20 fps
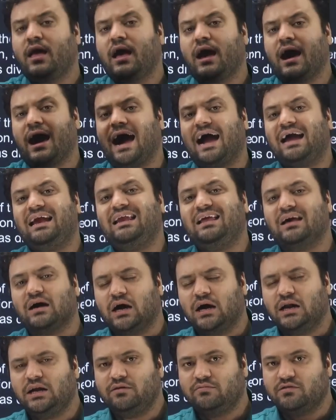highly
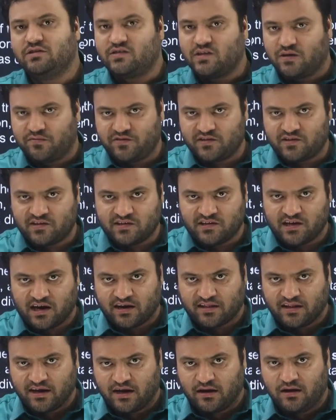uneven surfaces are
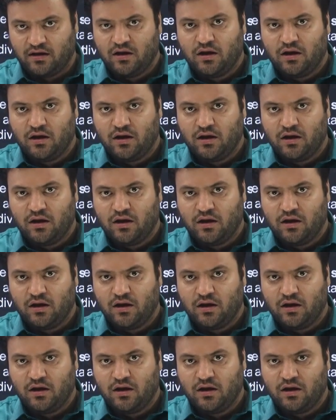there.